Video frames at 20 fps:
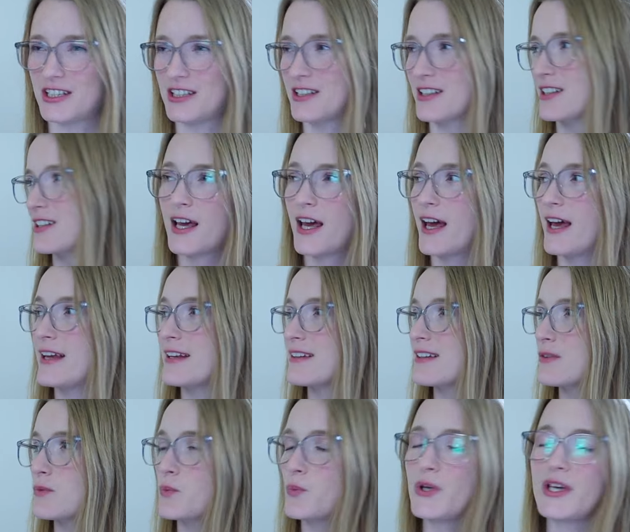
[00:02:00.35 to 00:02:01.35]
I.
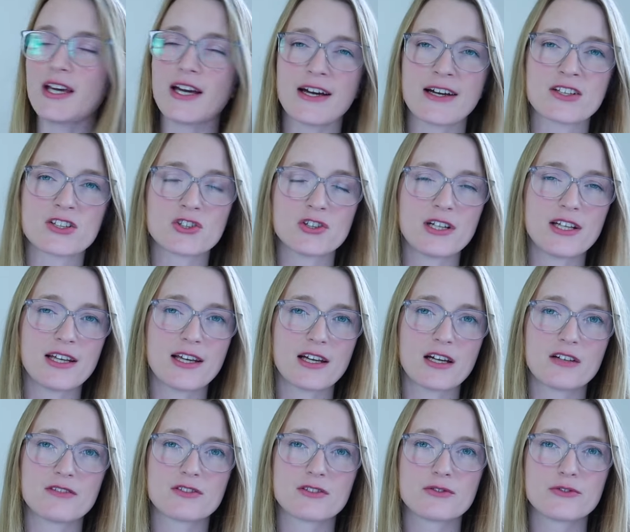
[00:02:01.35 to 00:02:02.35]
And we actually
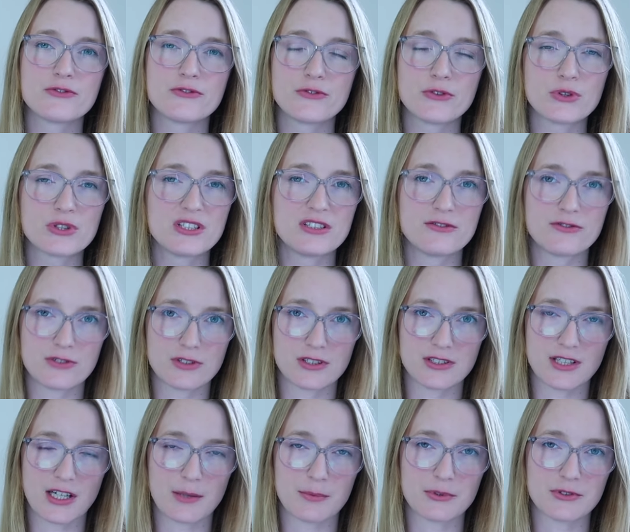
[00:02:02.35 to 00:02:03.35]
have four different
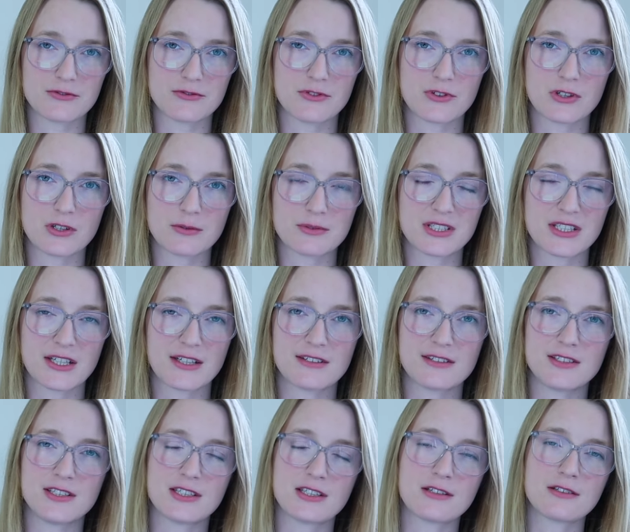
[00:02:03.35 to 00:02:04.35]
types of verbs
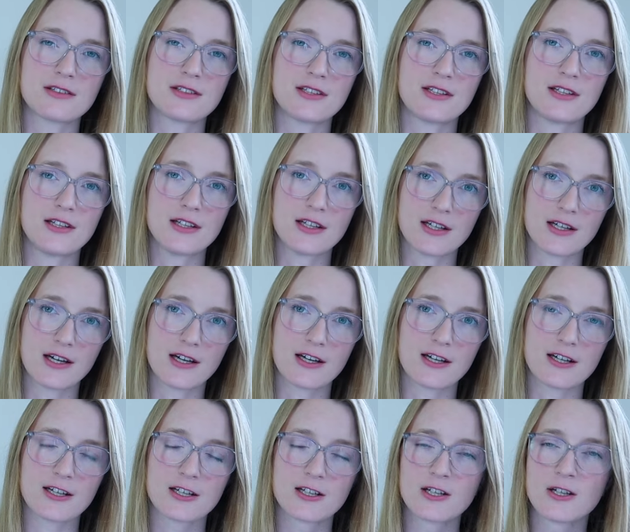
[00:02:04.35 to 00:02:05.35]
ending in
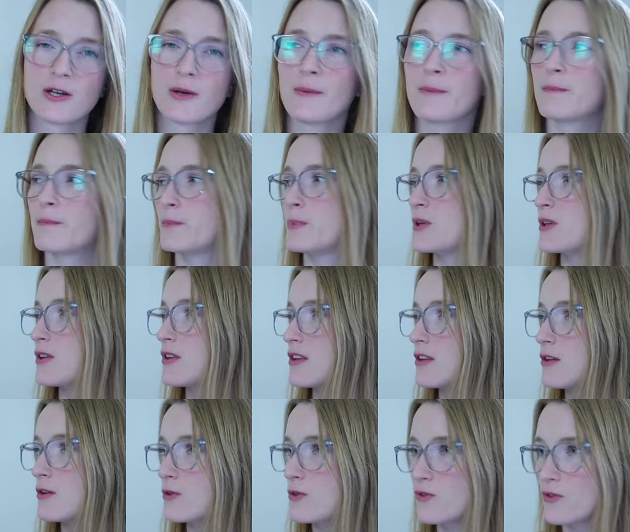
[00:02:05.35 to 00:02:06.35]
IR. But
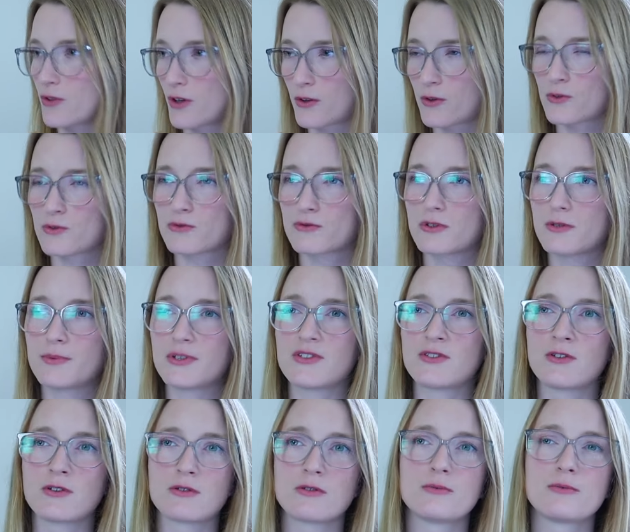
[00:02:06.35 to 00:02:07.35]
the second group is
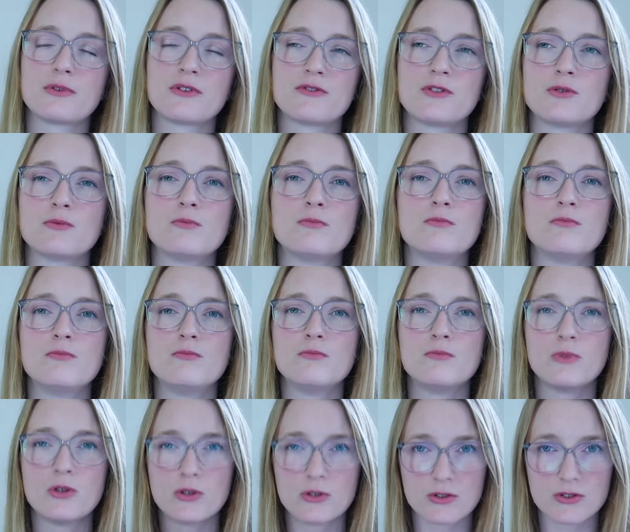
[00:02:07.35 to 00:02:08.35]
the group with the
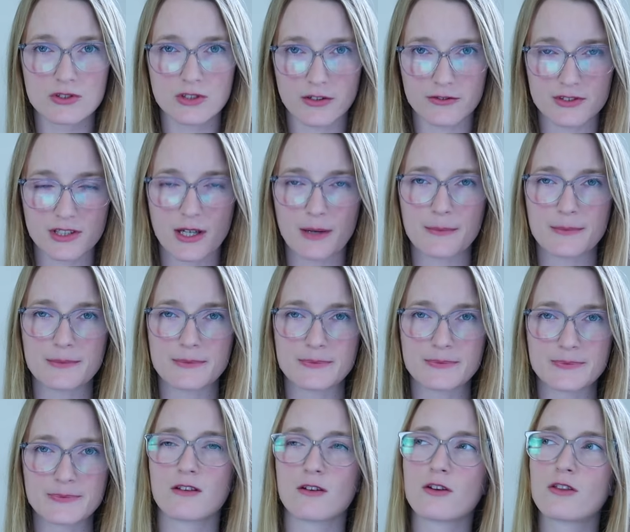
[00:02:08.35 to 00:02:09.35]
most of
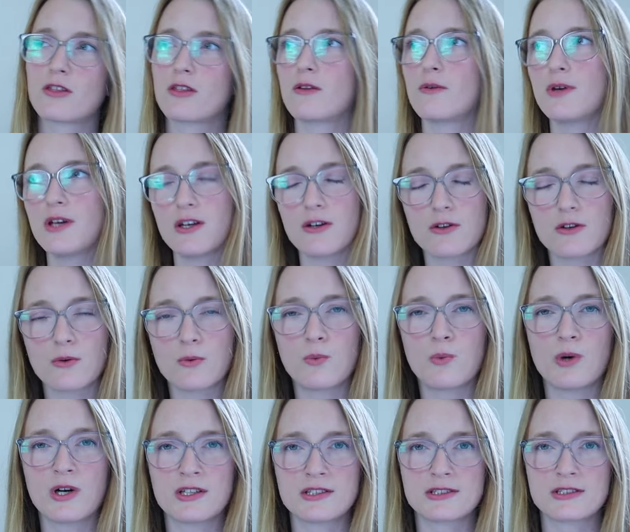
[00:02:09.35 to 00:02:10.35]
them. The three other
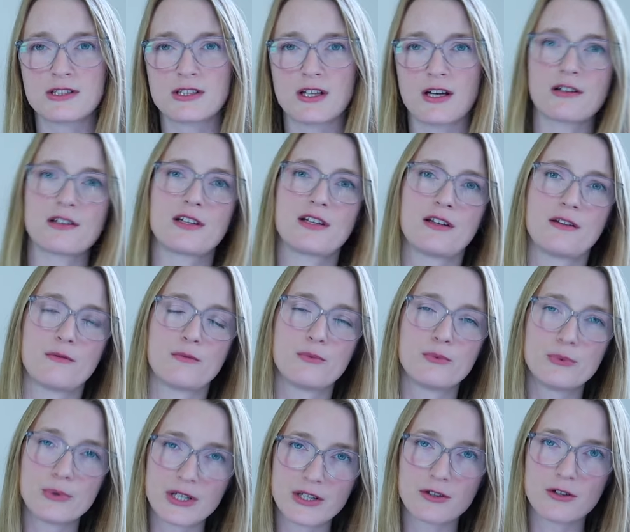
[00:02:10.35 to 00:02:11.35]
ones are
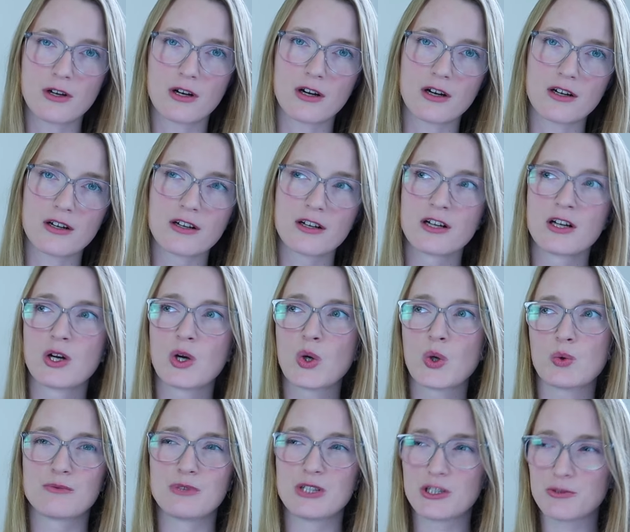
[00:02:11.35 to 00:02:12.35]
irregular,
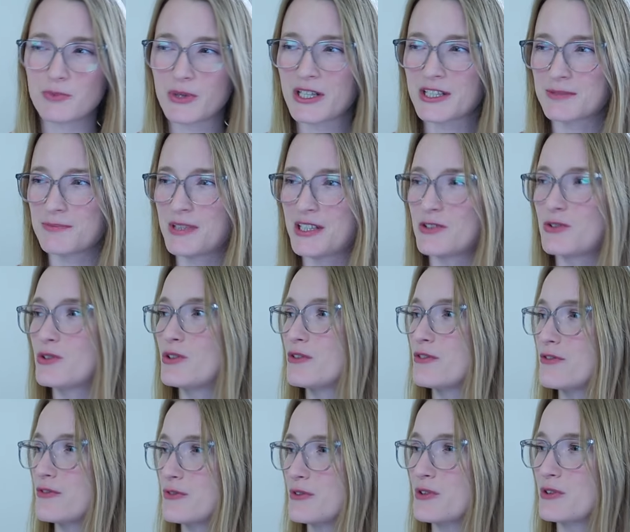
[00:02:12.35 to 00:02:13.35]
which brings me to the
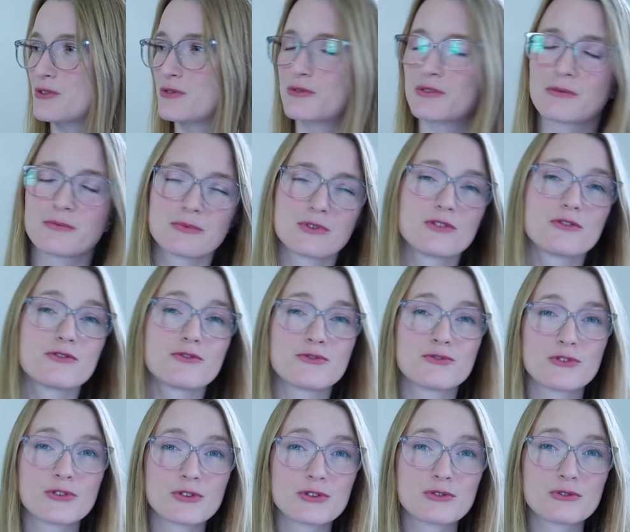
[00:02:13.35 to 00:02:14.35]
third group. The
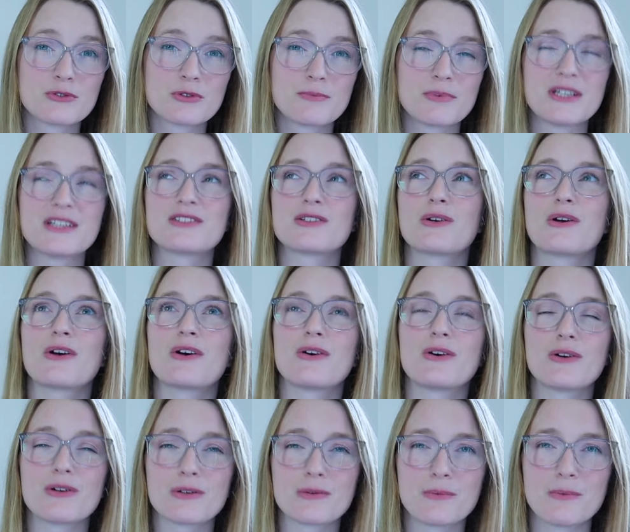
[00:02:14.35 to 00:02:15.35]
third group is
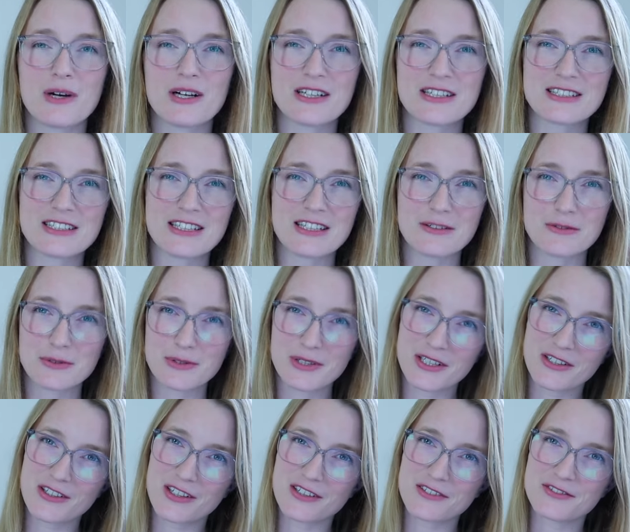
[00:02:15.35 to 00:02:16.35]
all about
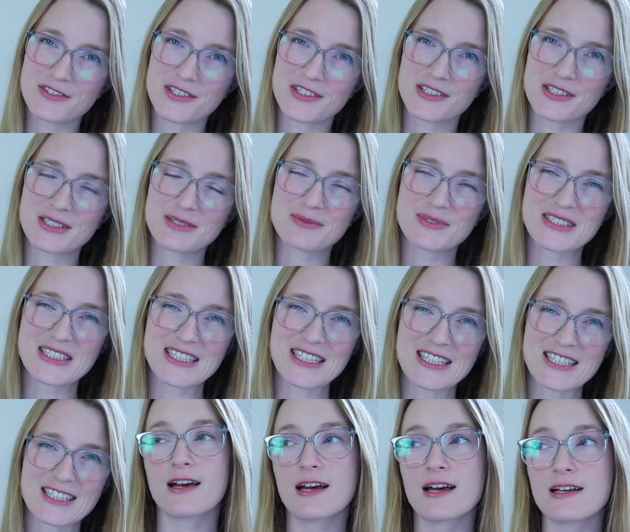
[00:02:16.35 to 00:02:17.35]
irregular verbs.
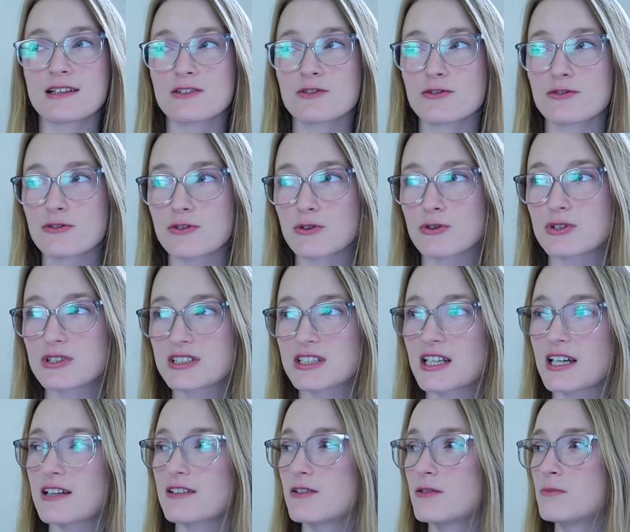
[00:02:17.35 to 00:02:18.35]
And of course,
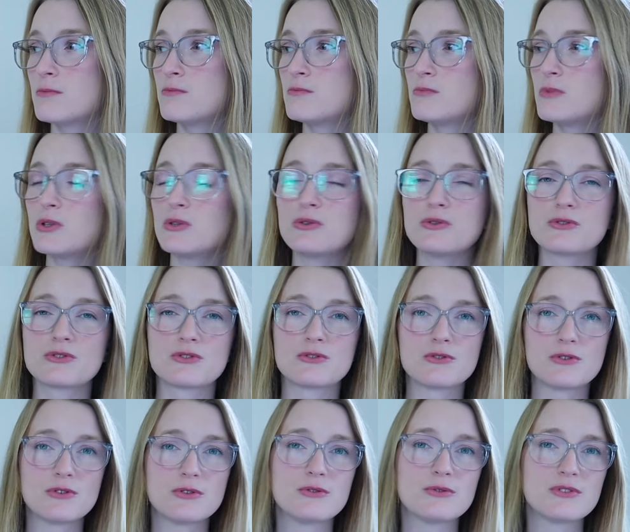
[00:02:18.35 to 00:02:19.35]
they are the
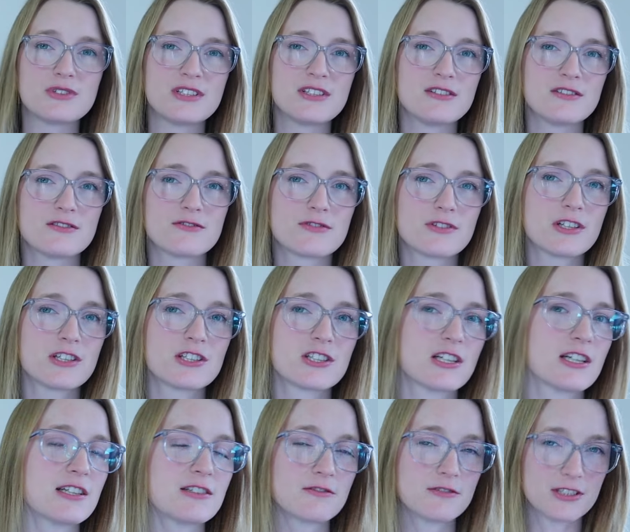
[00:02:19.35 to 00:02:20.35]
most used in French
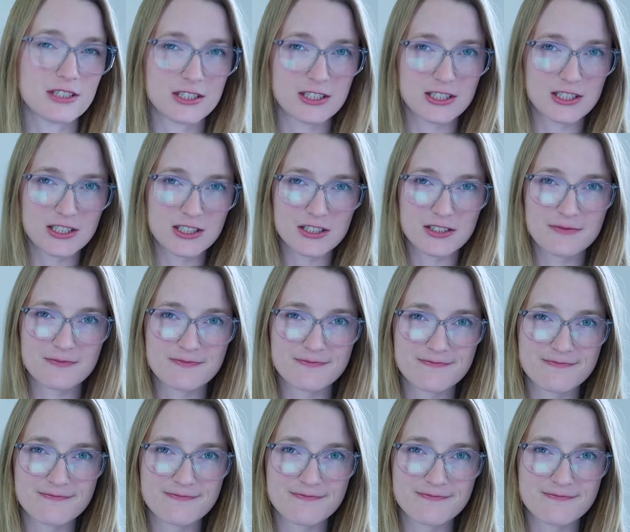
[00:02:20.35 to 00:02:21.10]
language.